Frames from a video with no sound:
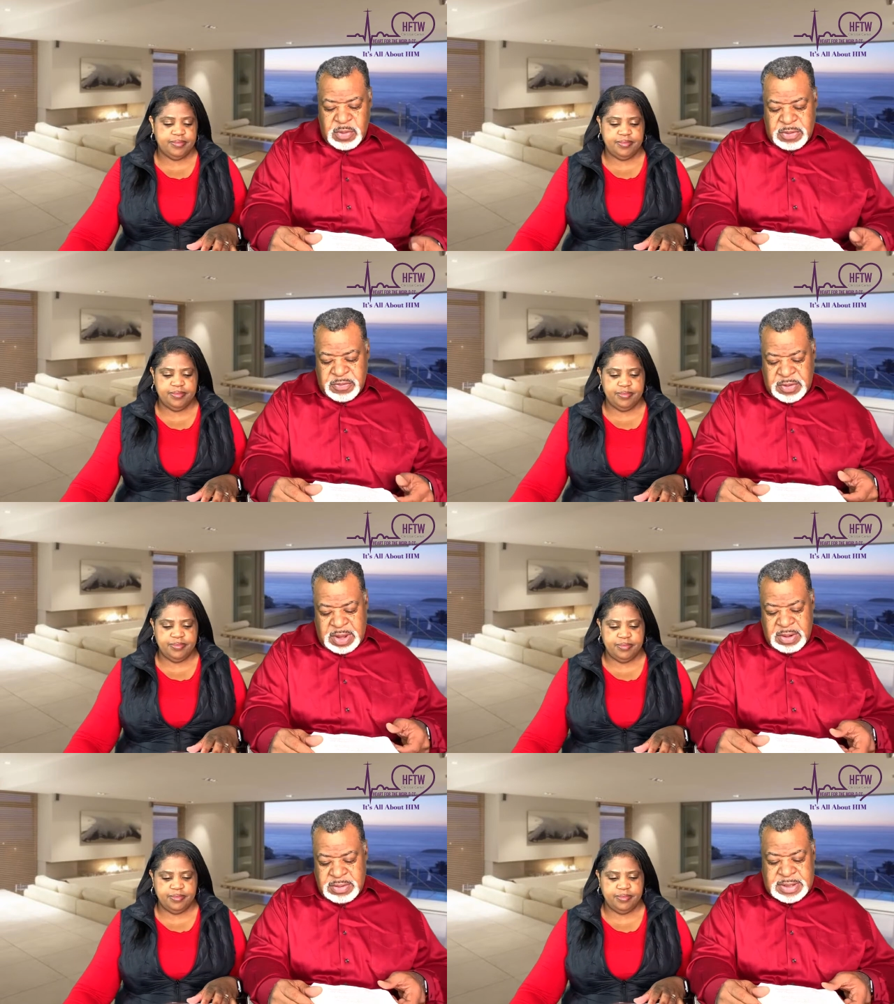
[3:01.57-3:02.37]
Speaker 1: with
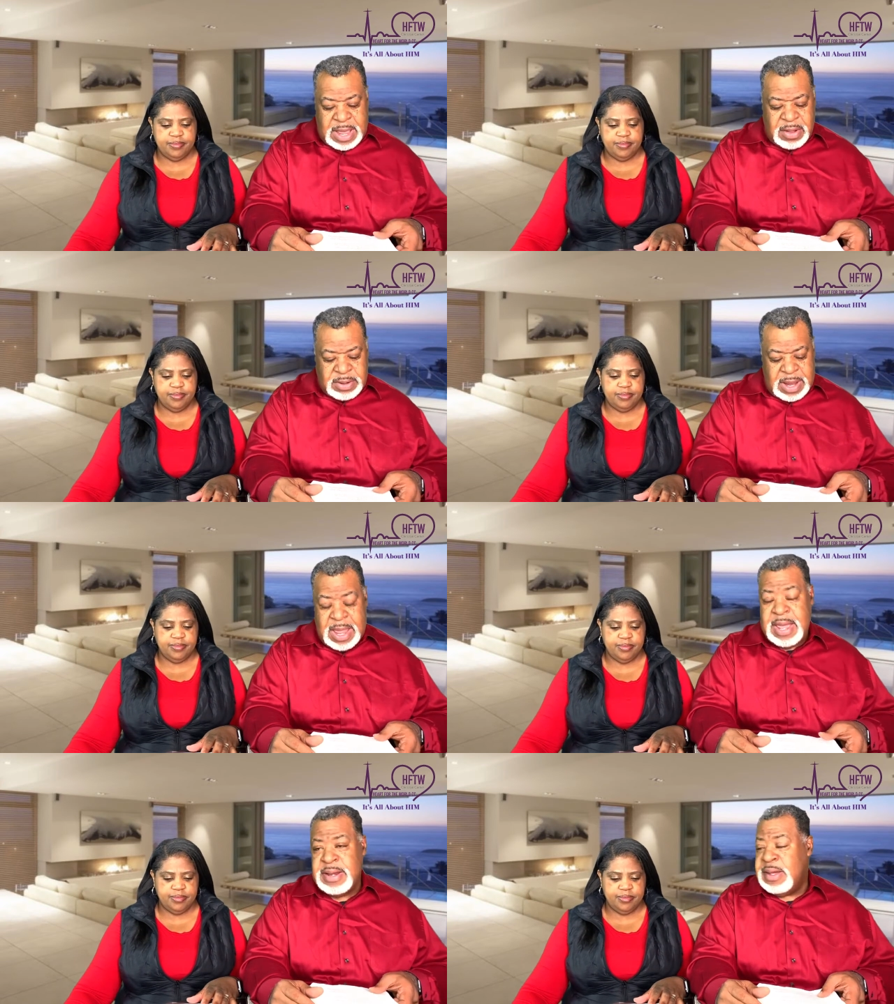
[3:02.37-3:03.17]
fear, doubt,
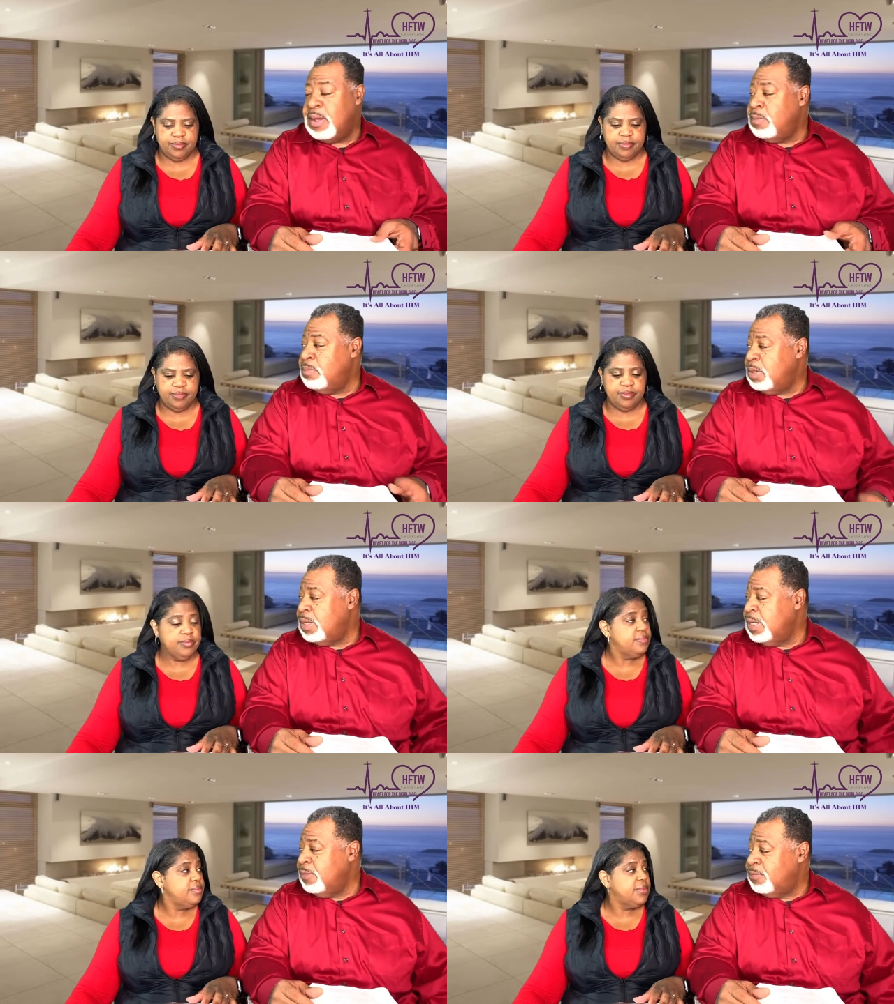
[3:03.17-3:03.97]
and
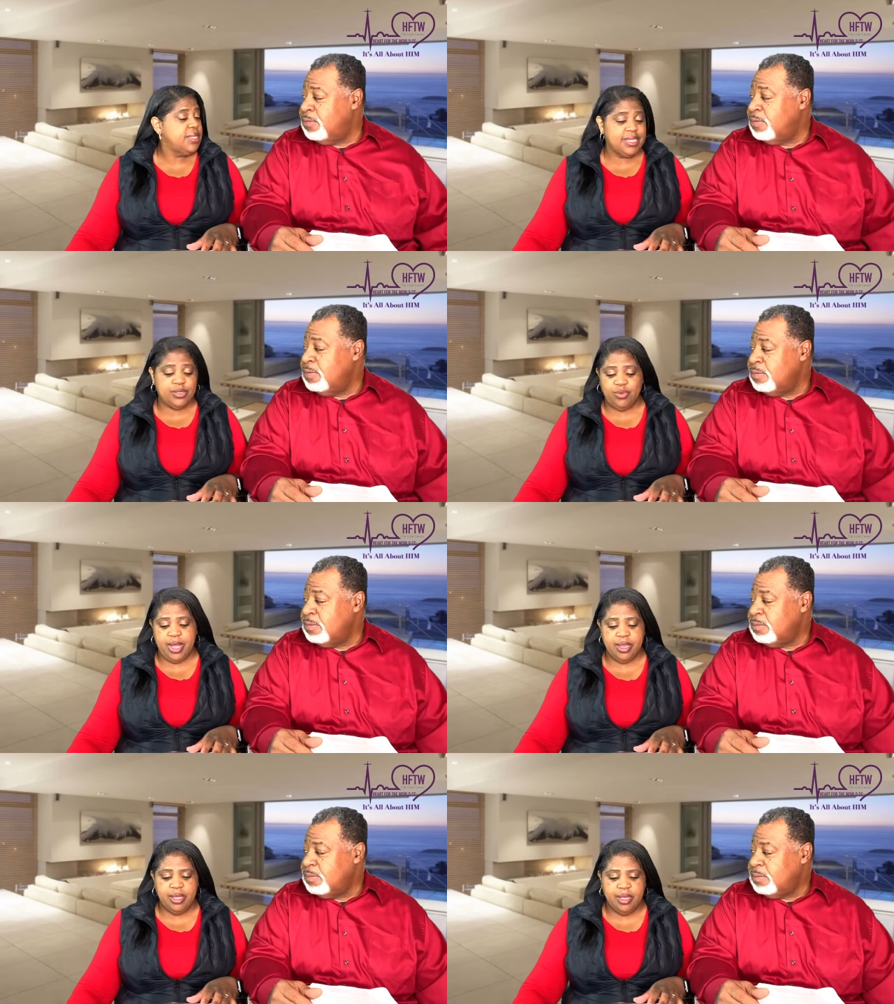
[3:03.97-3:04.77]
unbelief.
Speaker 2: That's
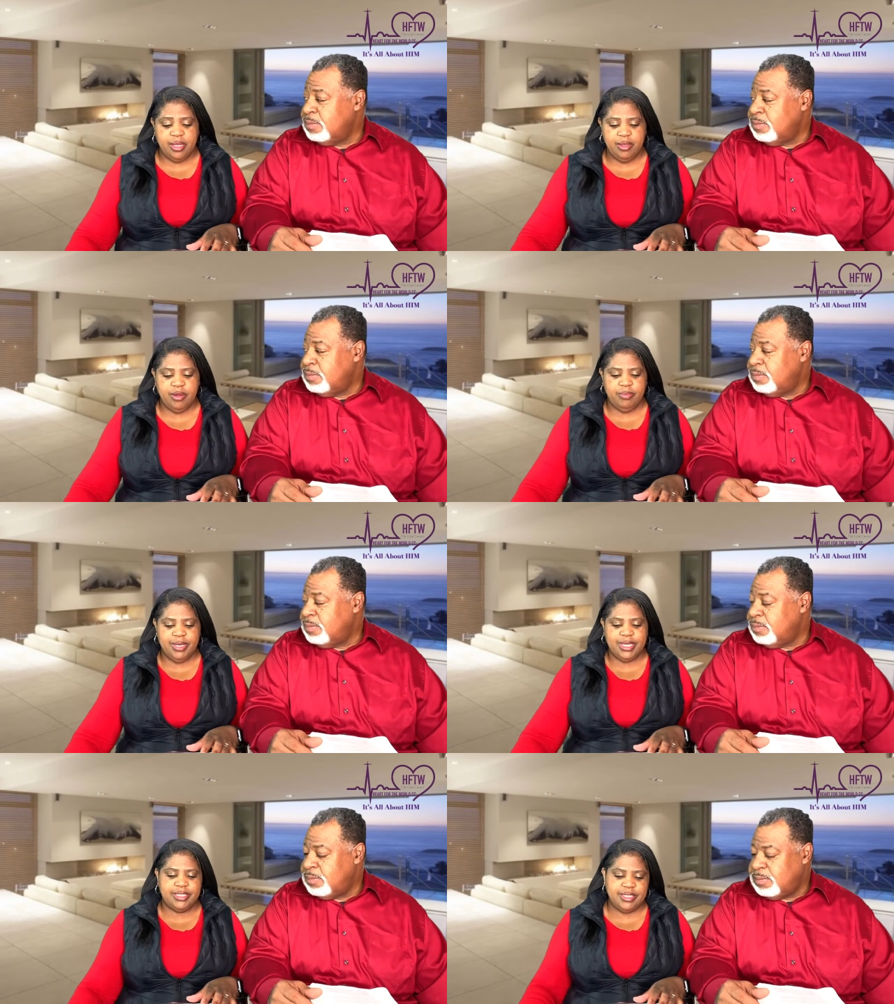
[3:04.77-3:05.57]
right. You know,
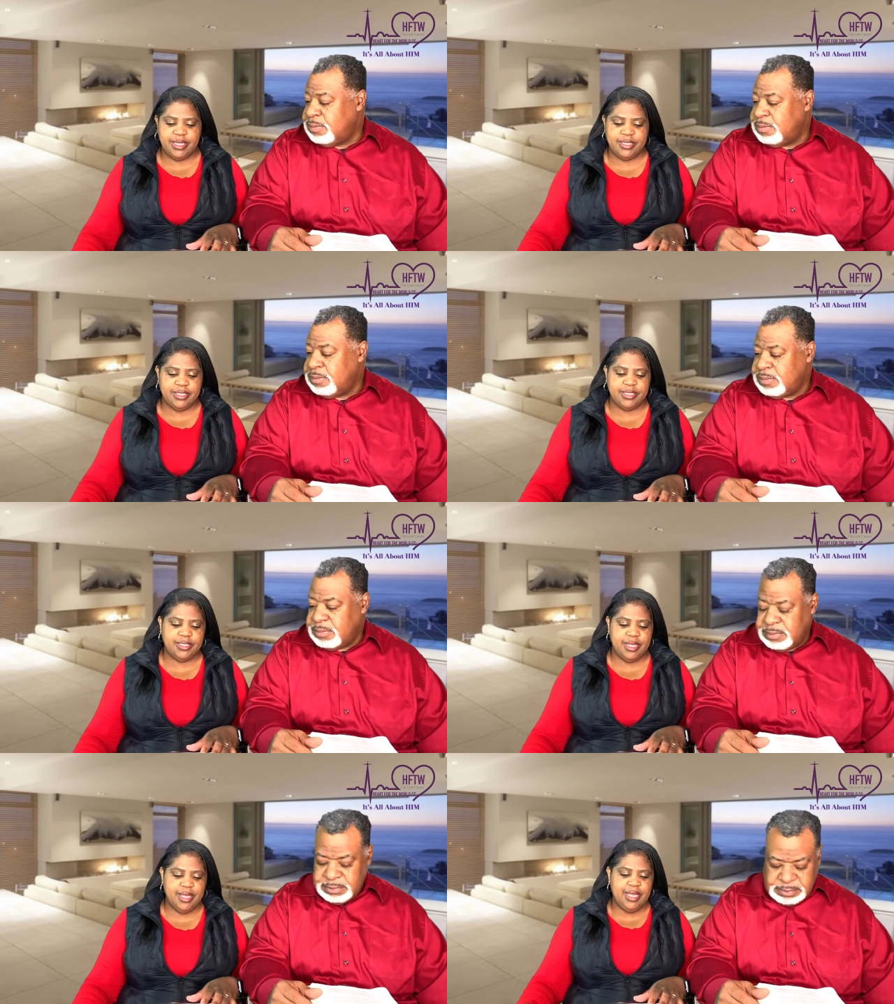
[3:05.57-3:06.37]
because
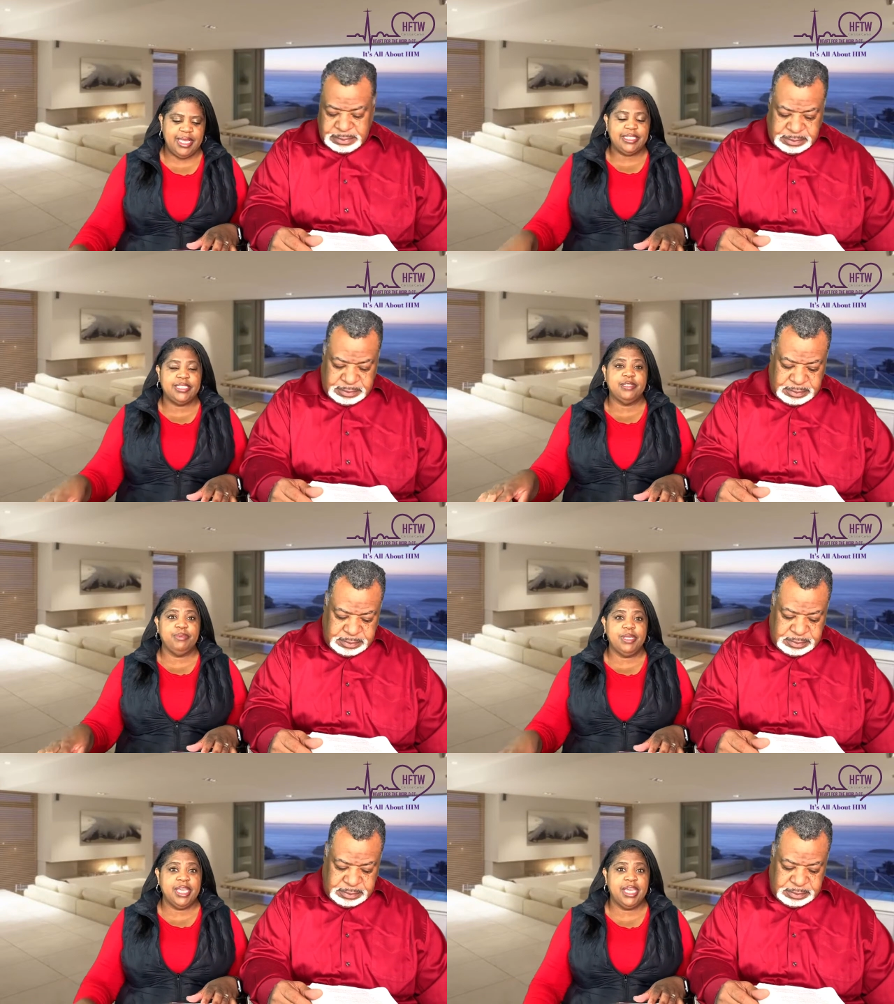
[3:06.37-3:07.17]
Jesus is the
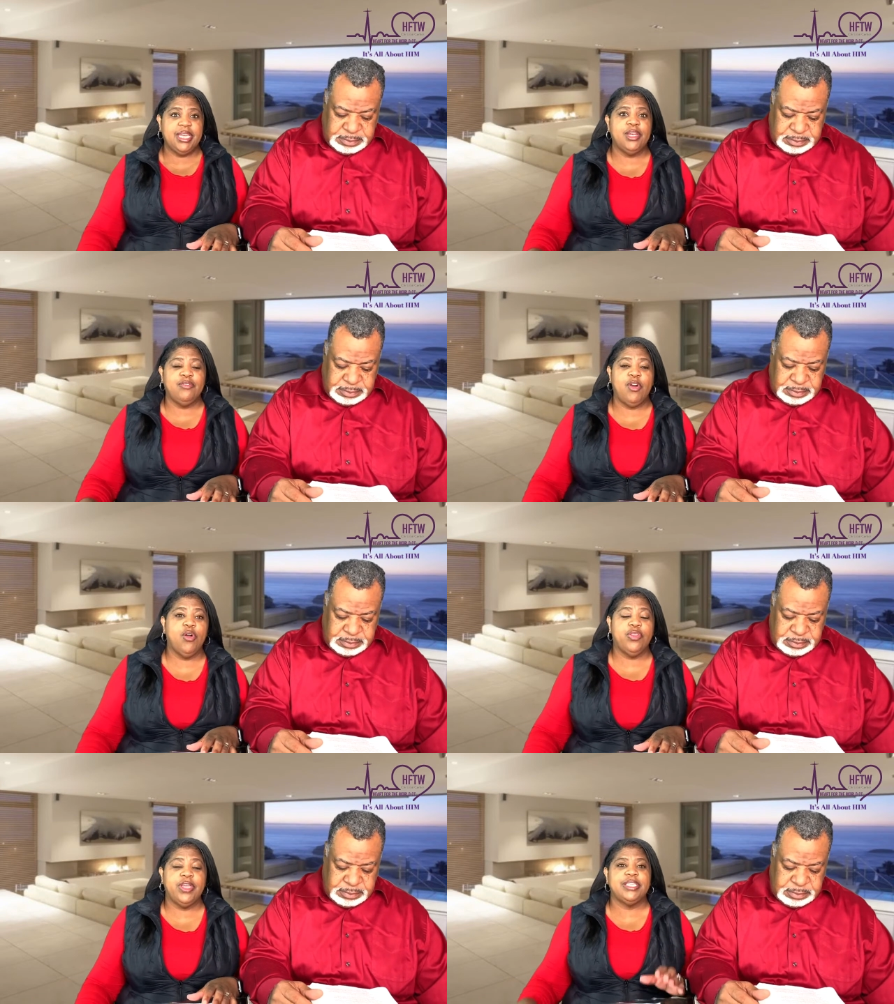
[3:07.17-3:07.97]
beginning of
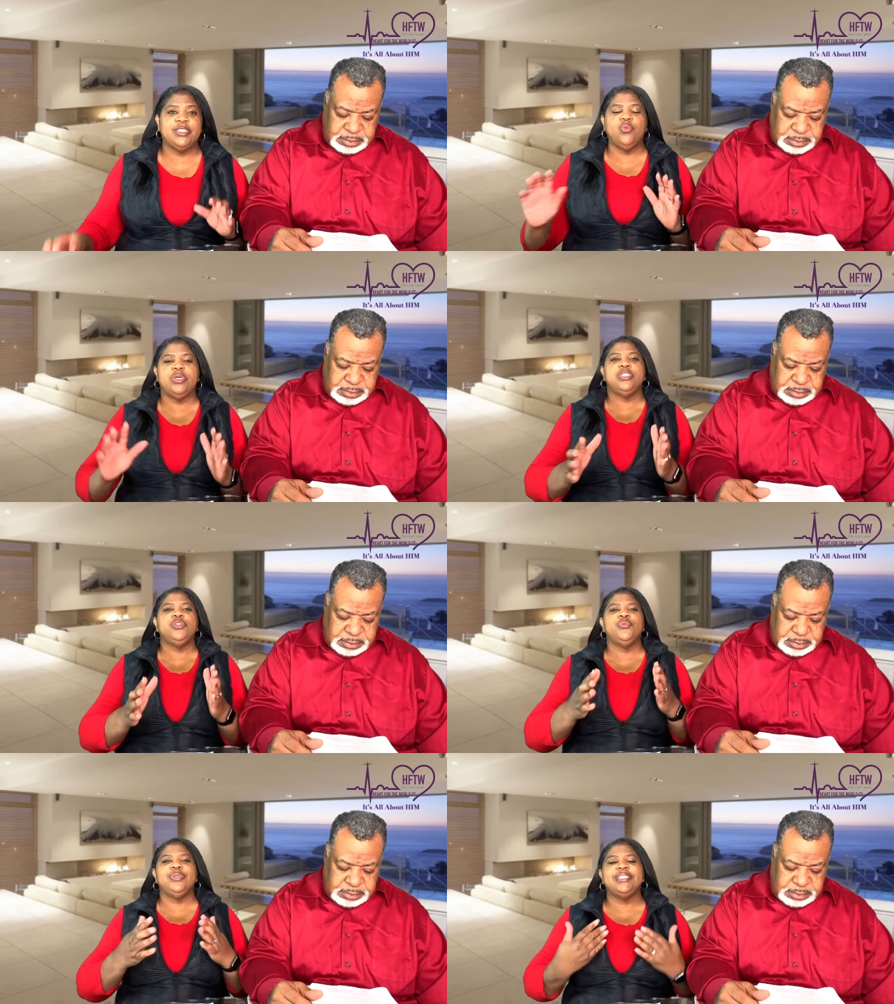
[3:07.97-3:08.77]
all things. And once
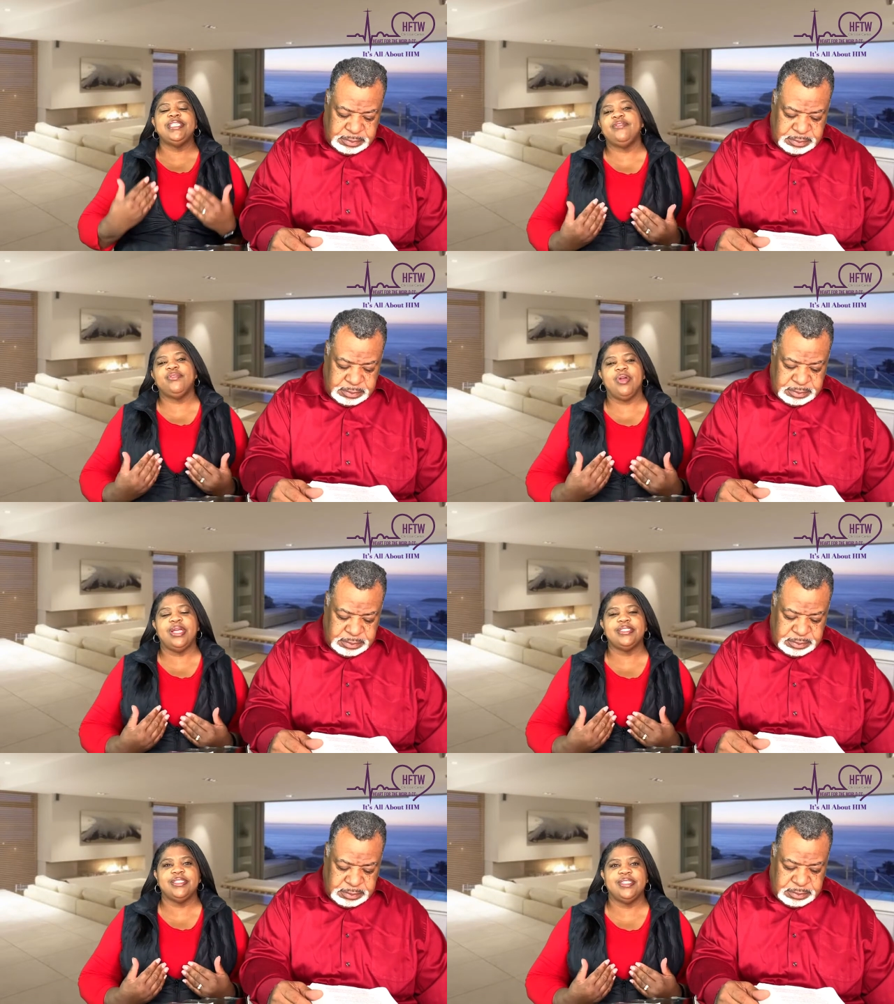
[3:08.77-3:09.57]
you receive
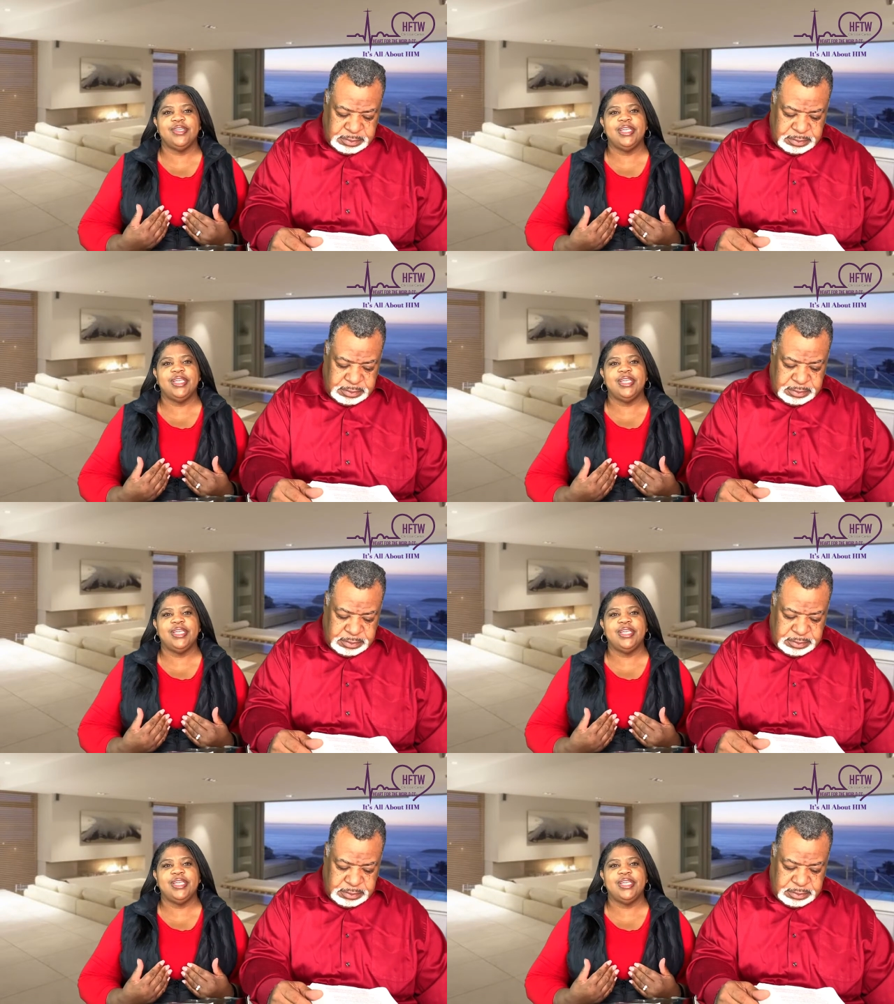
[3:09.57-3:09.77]
Christ into your